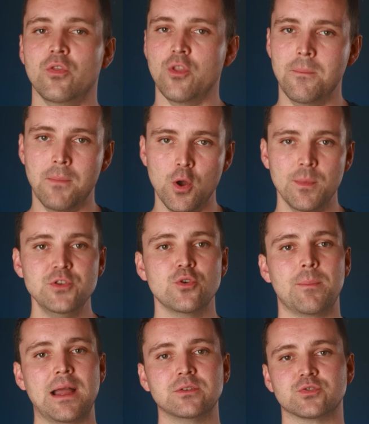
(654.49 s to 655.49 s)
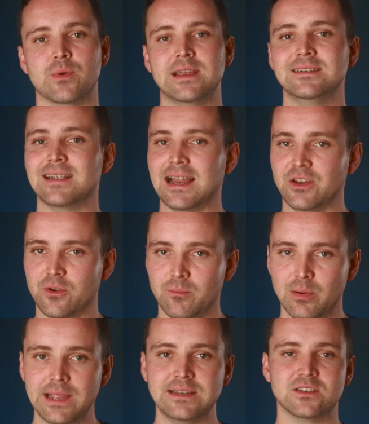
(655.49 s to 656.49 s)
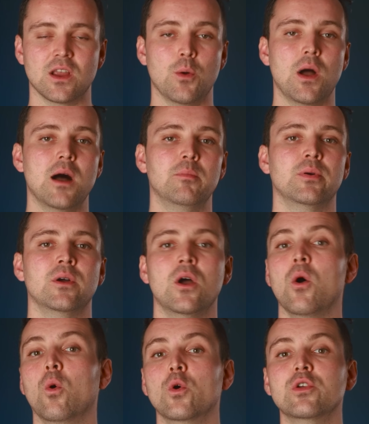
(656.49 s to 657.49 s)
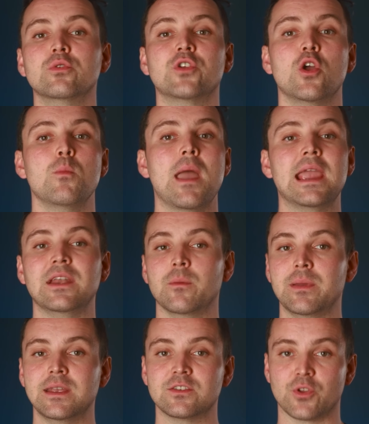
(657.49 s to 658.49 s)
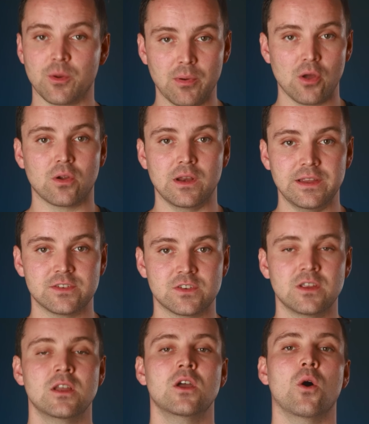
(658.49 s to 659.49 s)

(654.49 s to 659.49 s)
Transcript: The moment your bounce rate and complaints go up, or your domain appears on a block list,